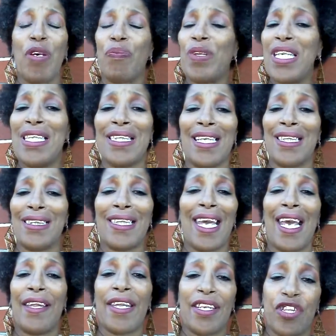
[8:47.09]
But please
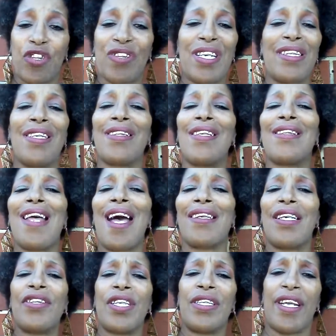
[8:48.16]
understand that your sickness is
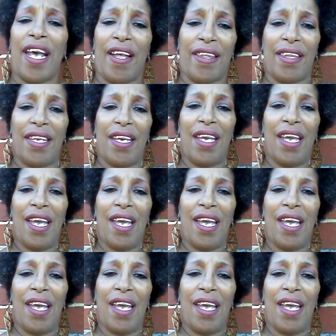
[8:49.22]
not unto death.